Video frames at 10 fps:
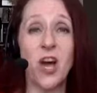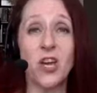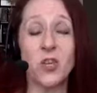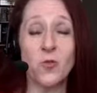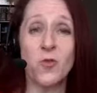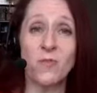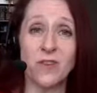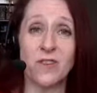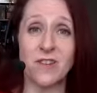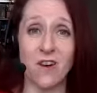you will
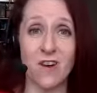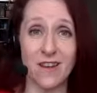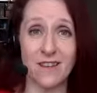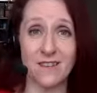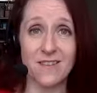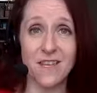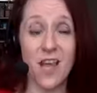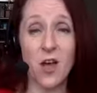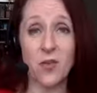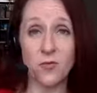build an audience
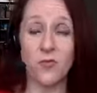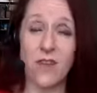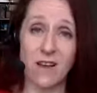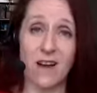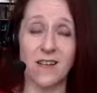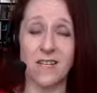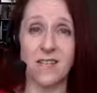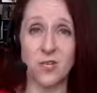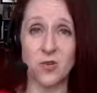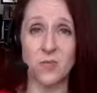through that content
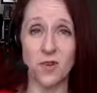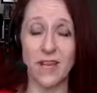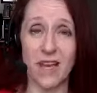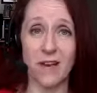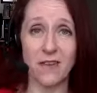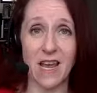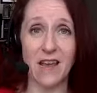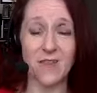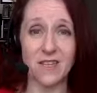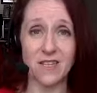that you're putting out
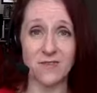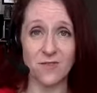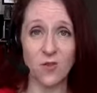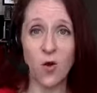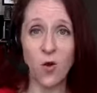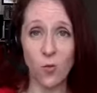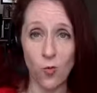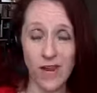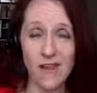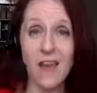every single
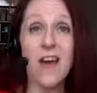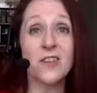week.